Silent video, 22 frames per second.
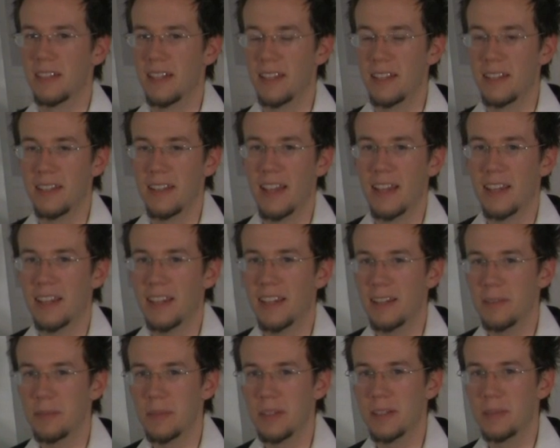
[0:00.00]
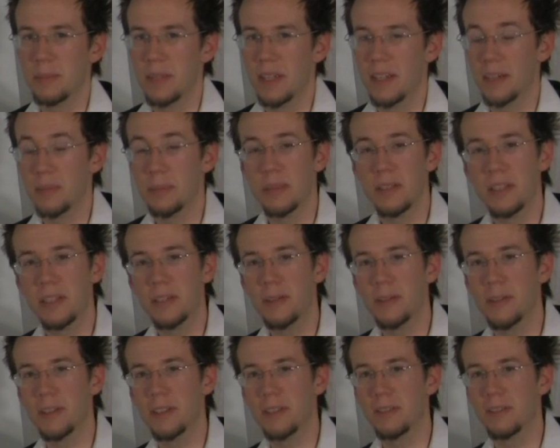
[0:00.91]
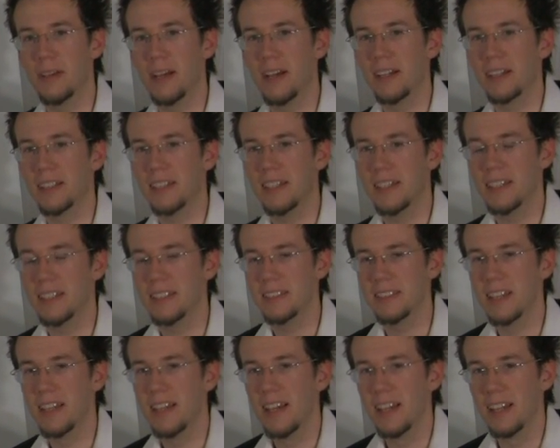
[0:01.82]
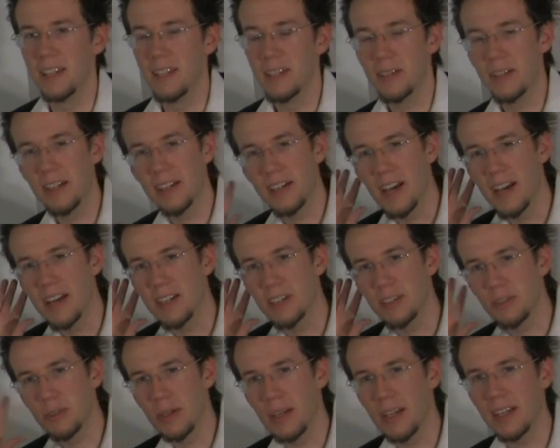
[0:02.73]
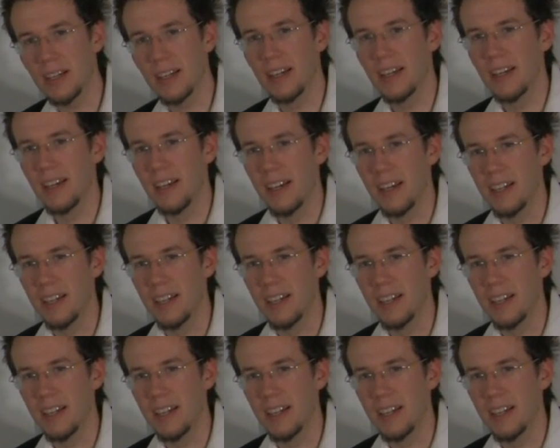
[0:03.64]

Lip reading: and it can be a pretty cool effect, because you can kind of trick.